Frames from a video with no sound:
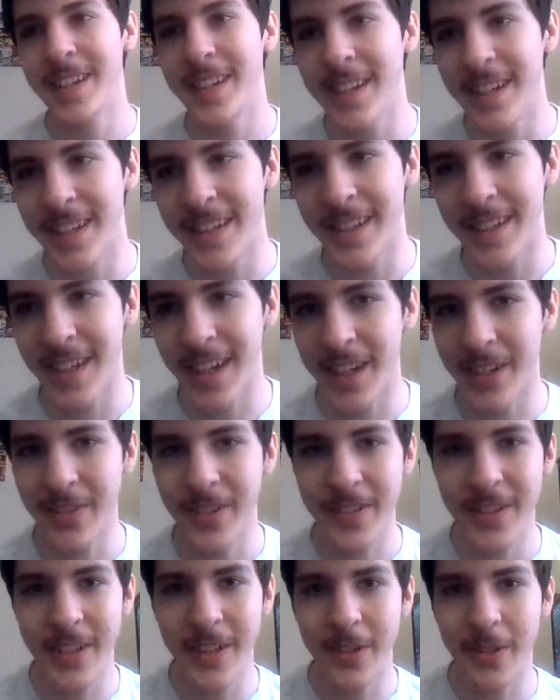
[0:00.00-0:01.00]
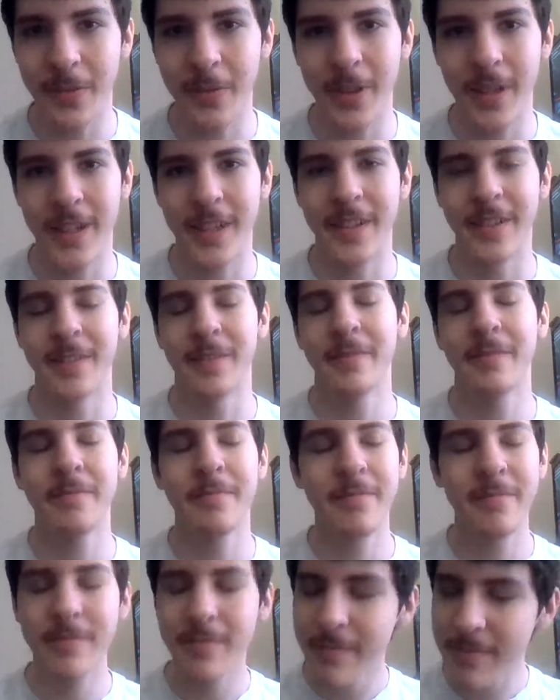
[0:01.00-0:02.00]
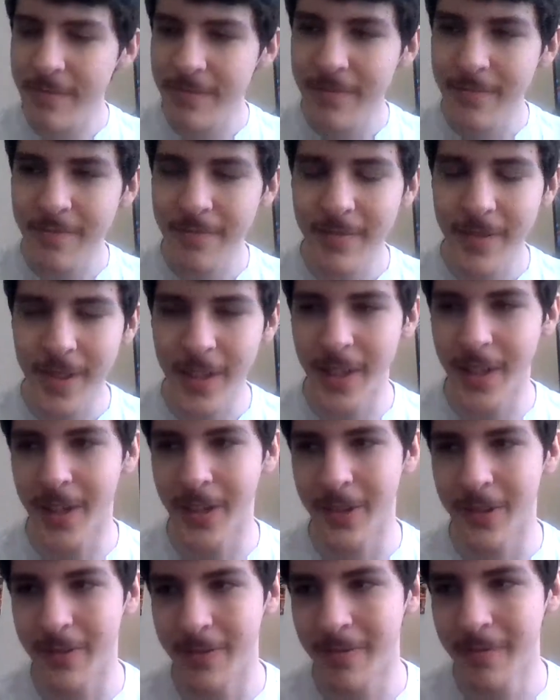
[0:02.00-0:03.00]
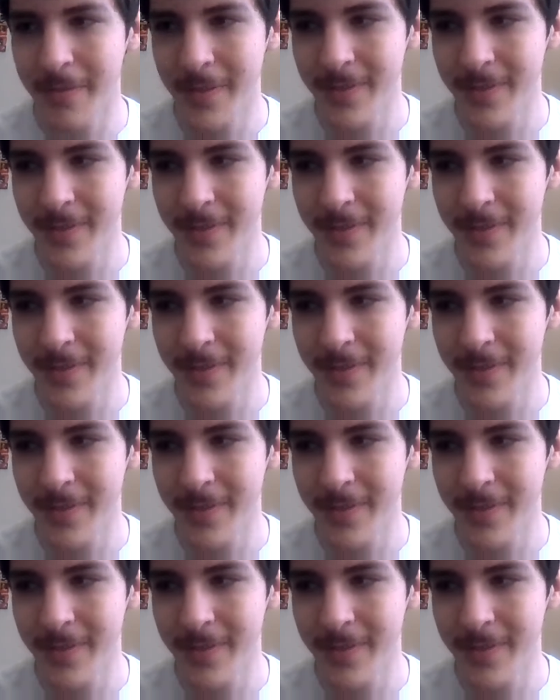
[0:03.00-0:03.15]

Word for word: Uh, I really don't want to, you know,